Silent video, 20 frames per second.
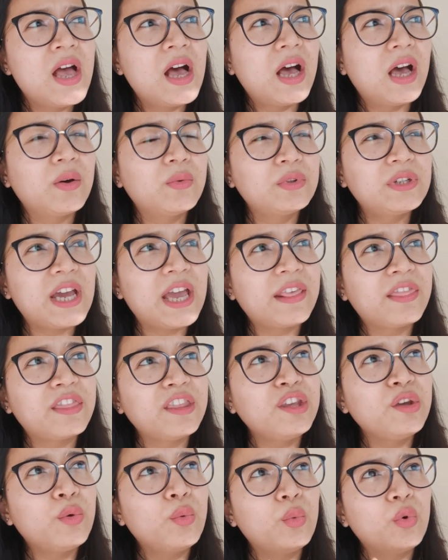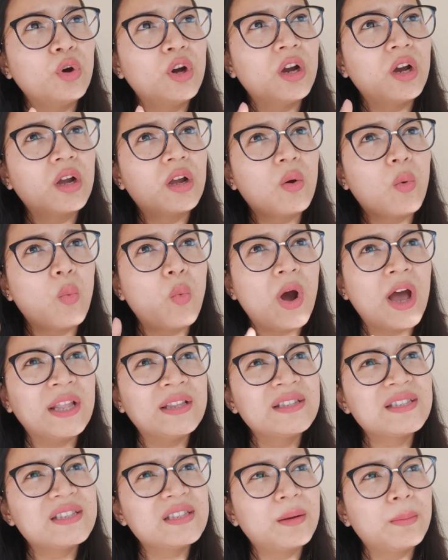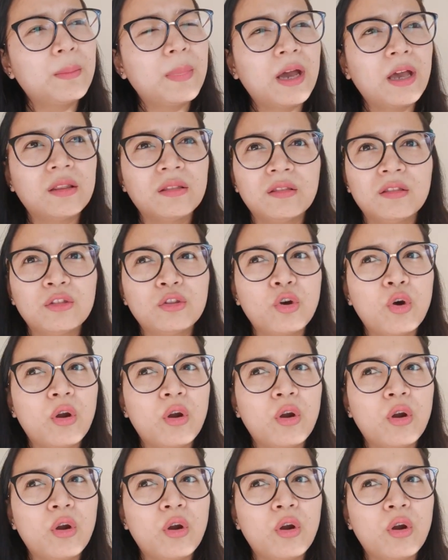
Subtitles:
I would, I think, work once a month